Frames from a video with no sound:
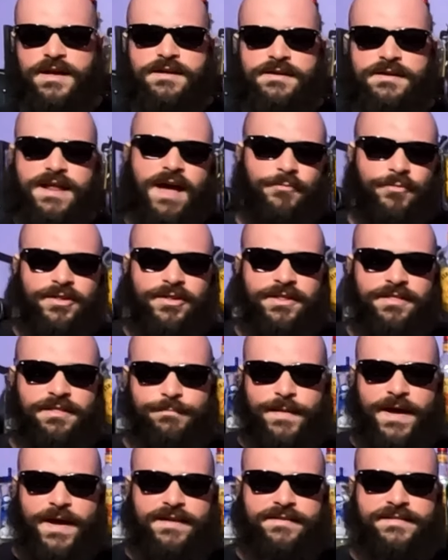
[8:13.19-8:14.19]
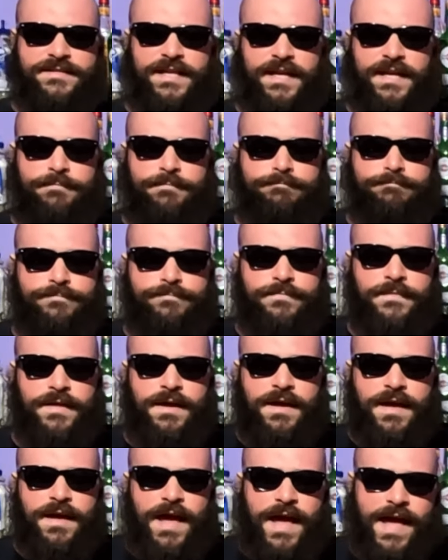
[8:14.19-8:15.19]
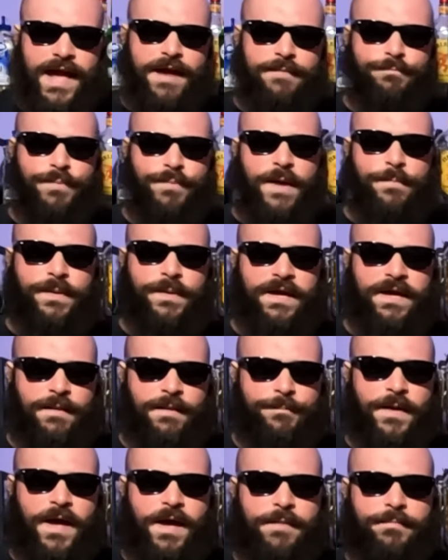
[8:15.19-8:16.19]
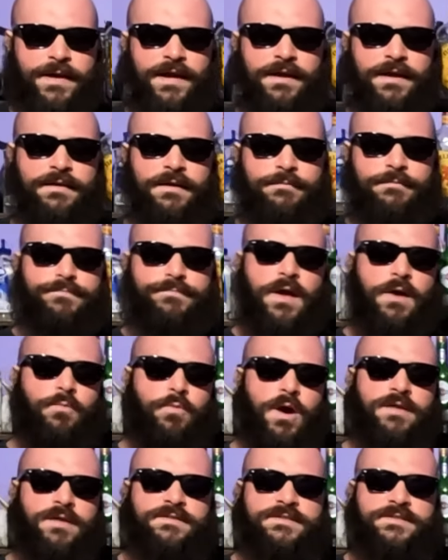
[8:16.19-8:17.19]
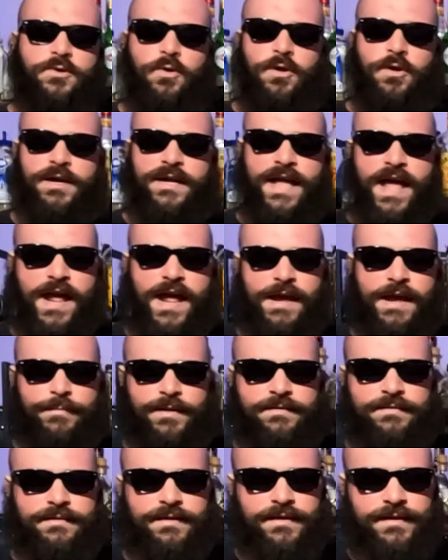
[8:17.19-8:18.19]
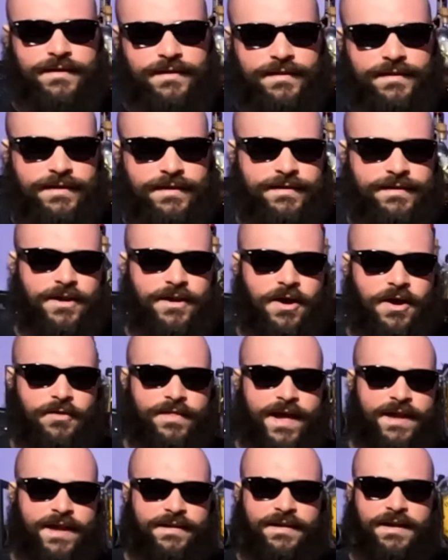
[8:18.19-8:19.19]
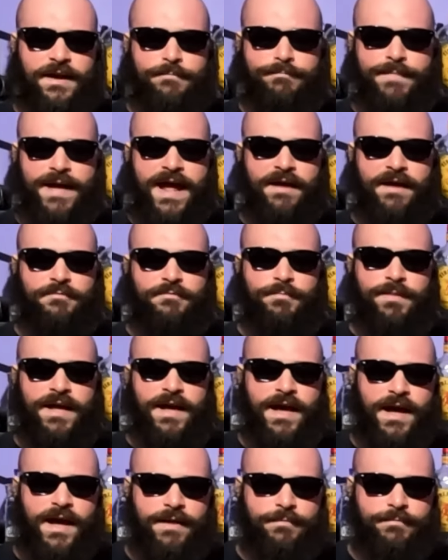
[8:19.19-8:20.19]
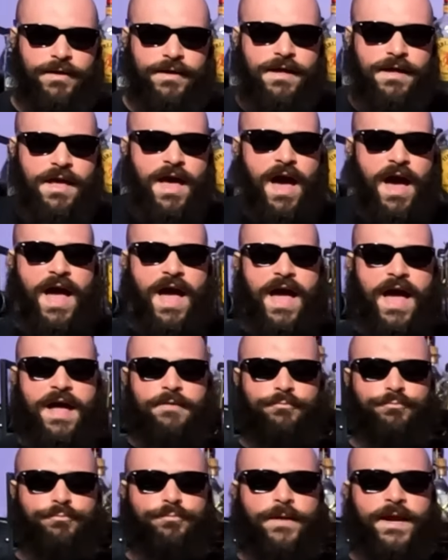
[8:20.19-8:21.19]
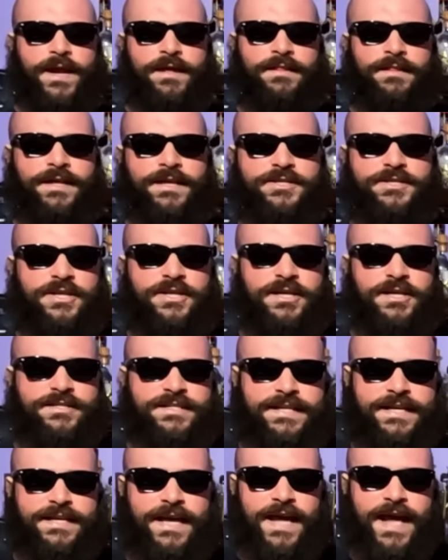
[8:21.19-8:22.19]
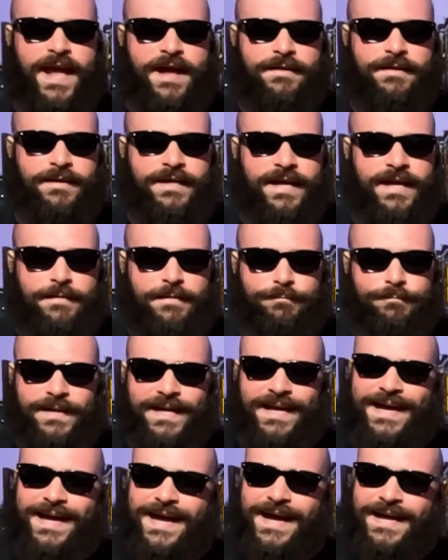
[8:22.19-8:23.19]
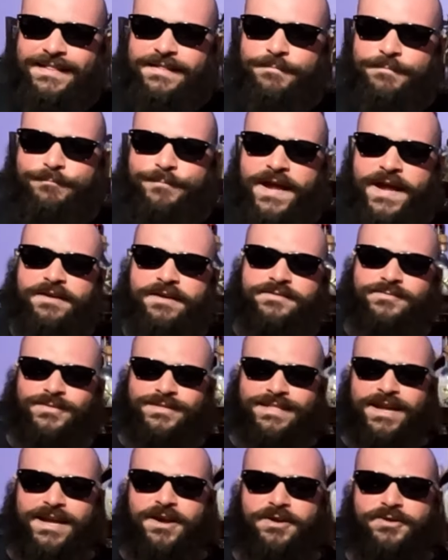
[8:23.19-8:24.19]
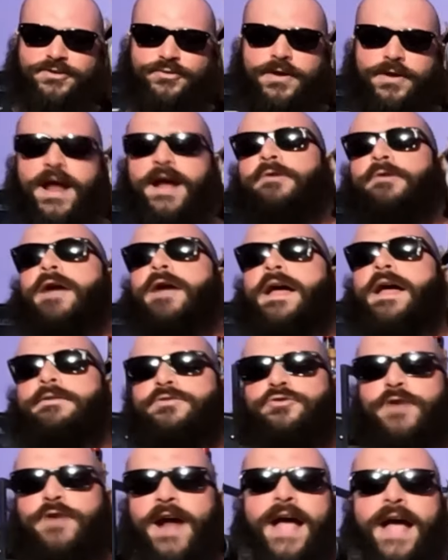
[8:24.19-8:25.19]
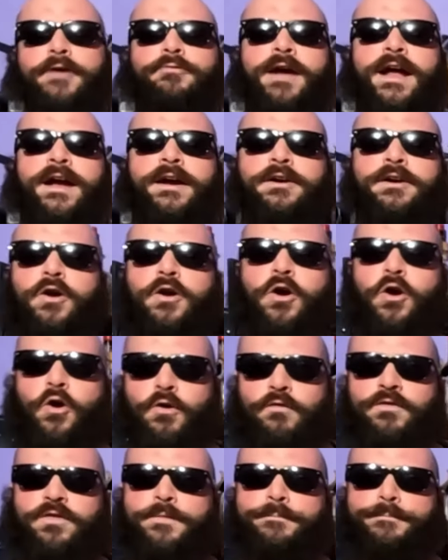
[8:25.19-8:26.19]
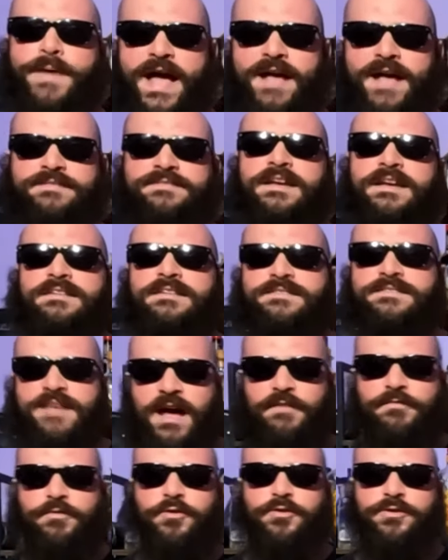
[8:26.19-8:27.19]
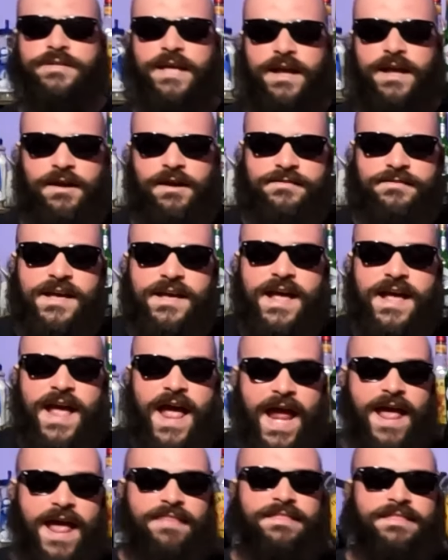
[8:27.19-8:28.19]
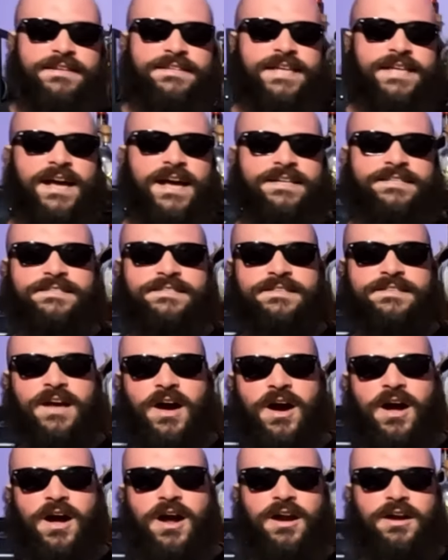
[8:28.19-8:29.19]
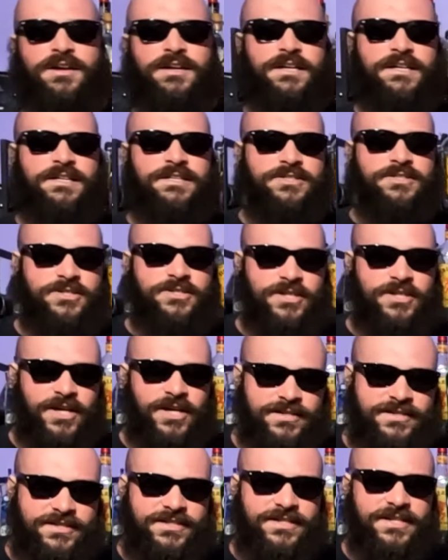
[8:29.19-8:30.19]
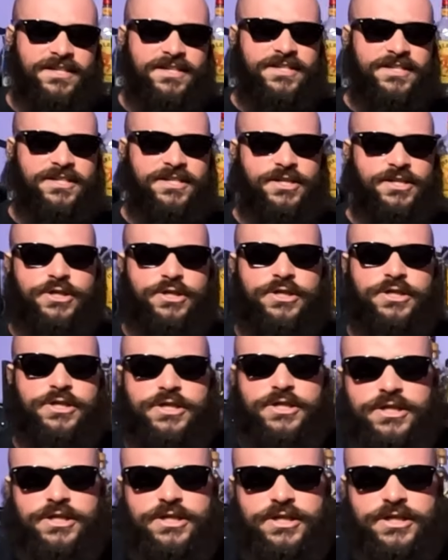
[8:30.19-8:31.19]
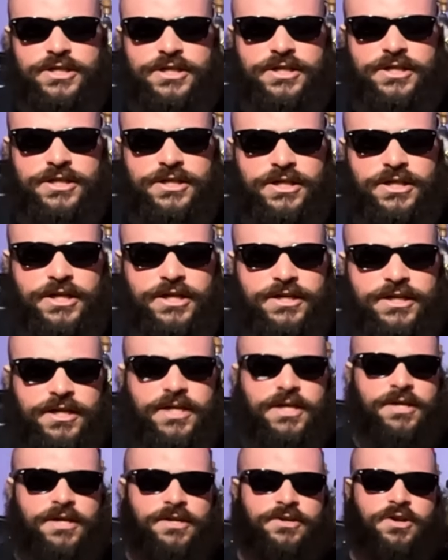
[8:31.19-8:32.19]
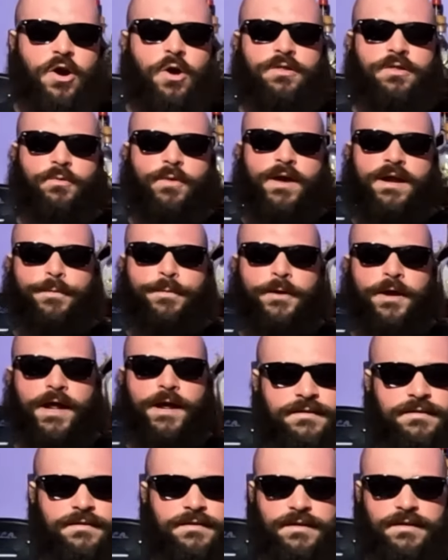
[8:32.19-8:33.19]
Not really the best team. And by beat up, I mean a one-score game, and, you know, they had to come back from behind. But I really just can't get behind the Bears with their track record over the past several years. And the Texans are just good. No other way to put it.